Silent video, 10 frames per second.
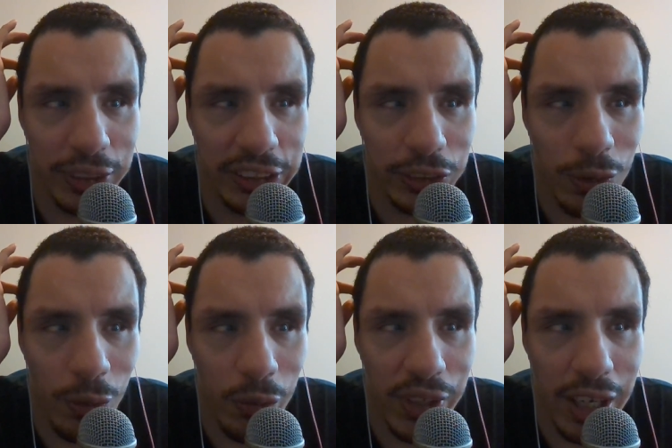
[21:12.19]
It's
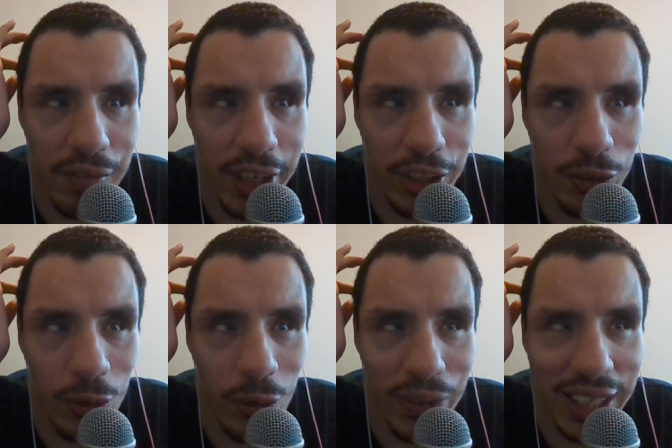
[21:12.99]
called Hablando
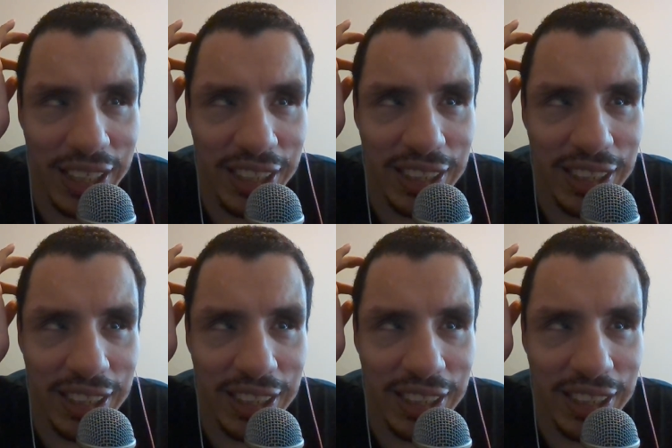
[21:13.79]
con Dani.